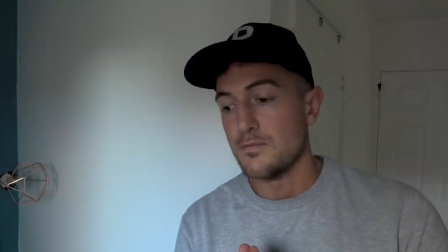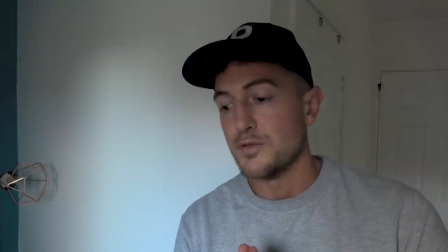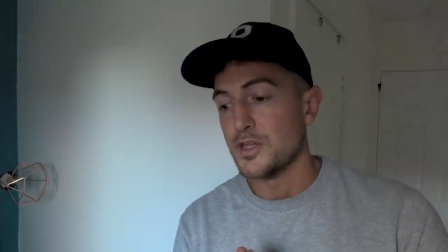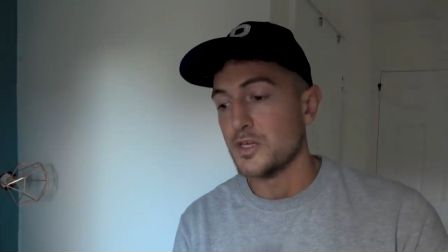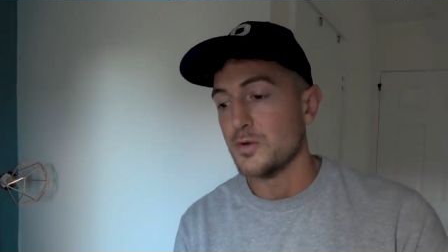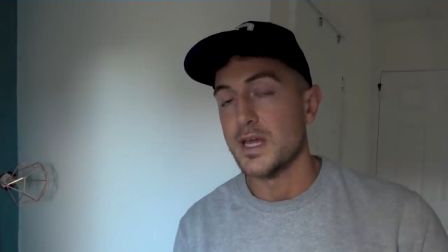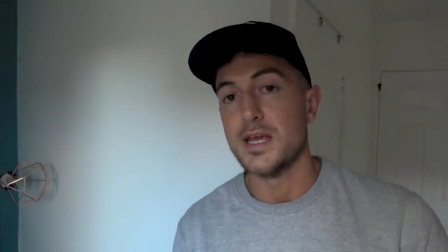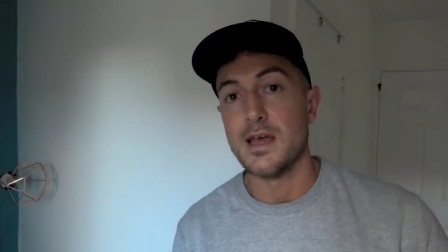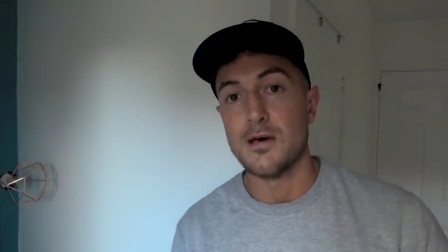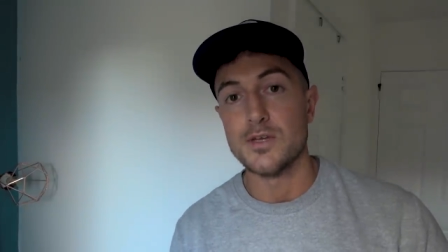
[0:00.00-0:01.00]
put the
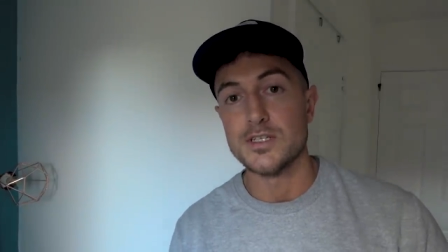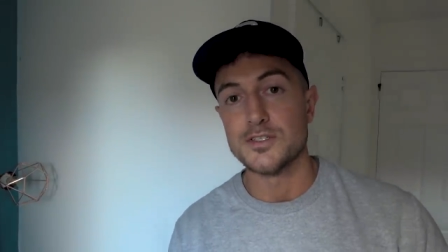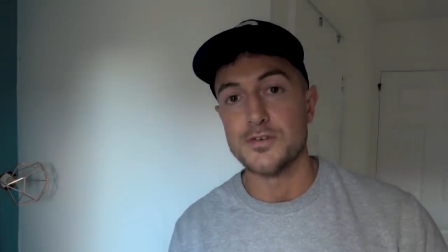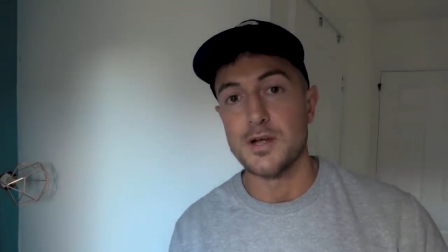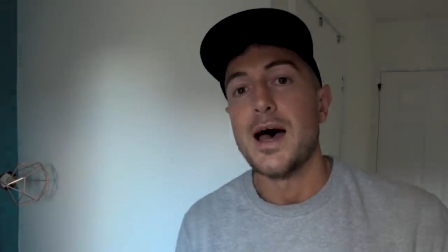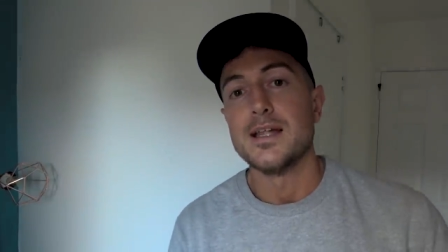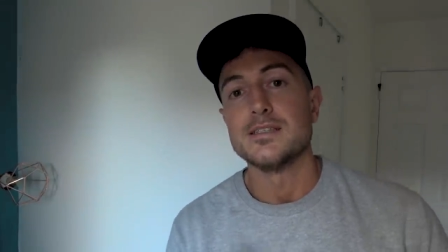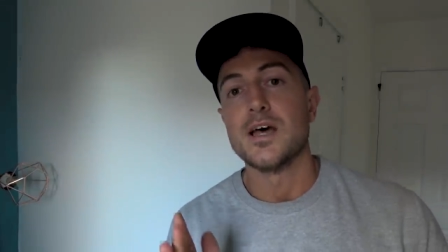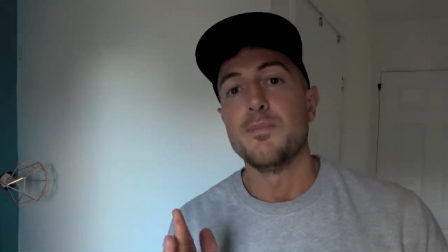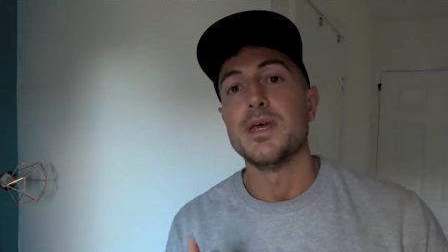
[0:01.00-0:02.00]
Q&A out on Instagram,
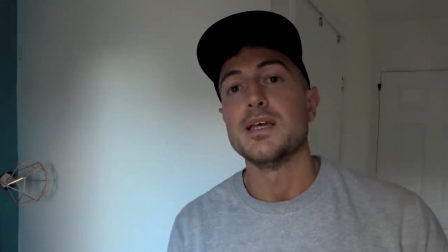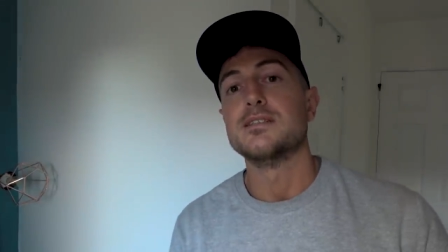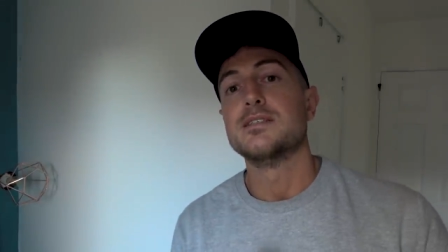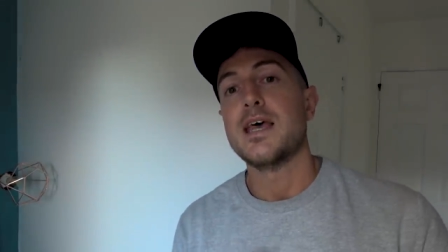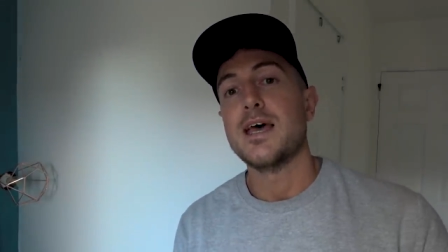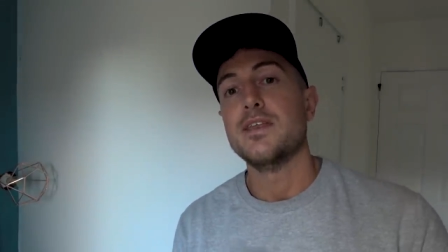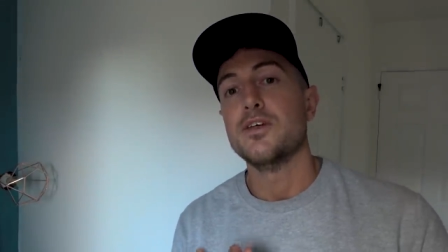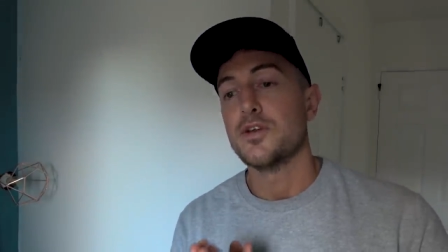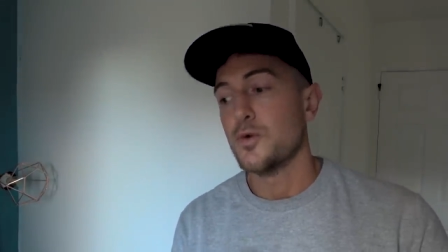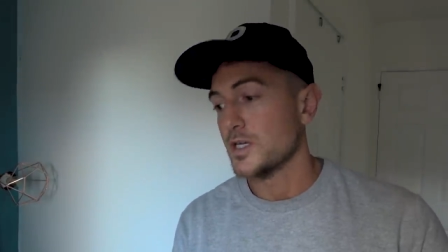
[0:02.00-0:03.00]
and I picked 10
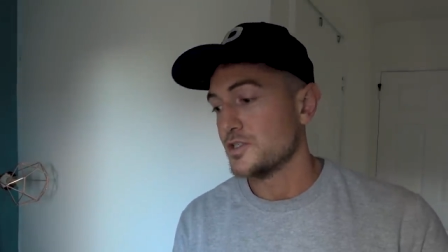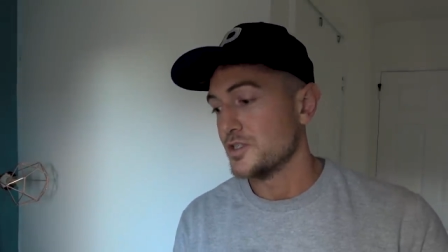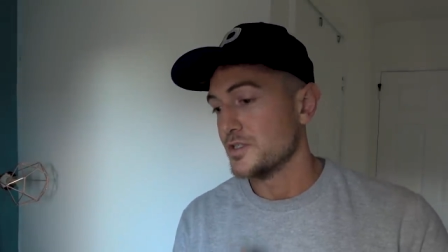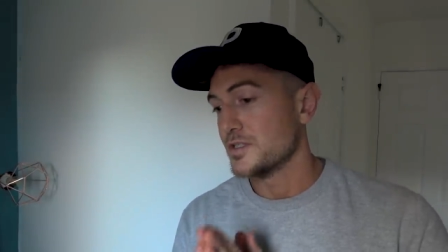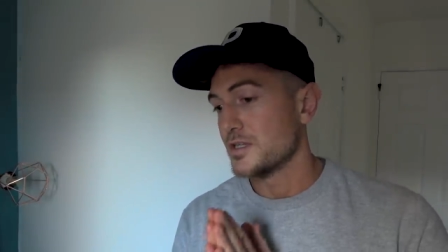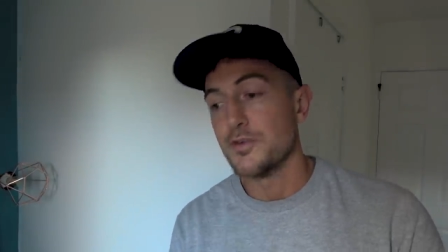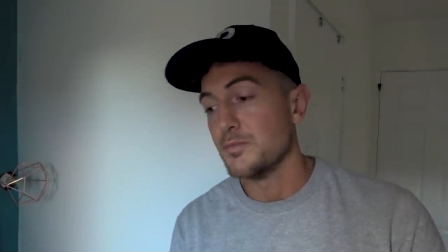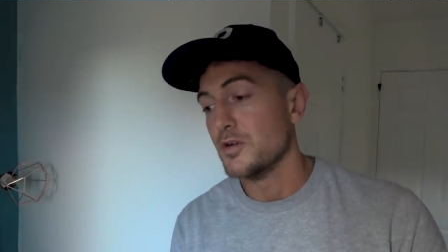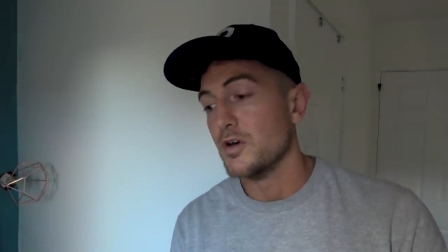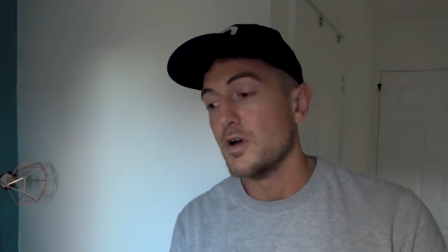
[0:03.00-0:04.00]
of the questions
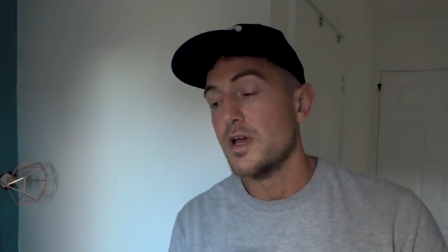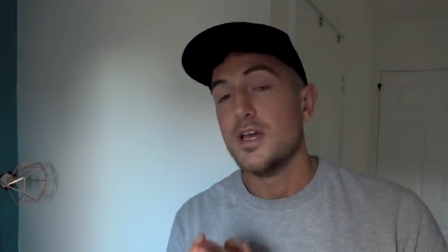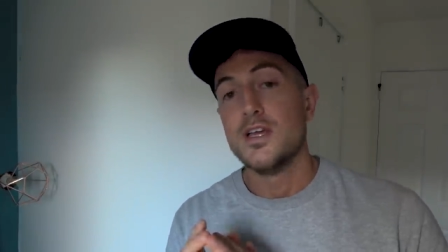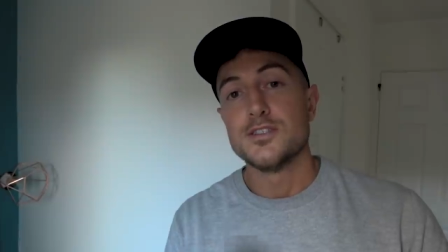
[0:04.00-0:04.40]
from you lot.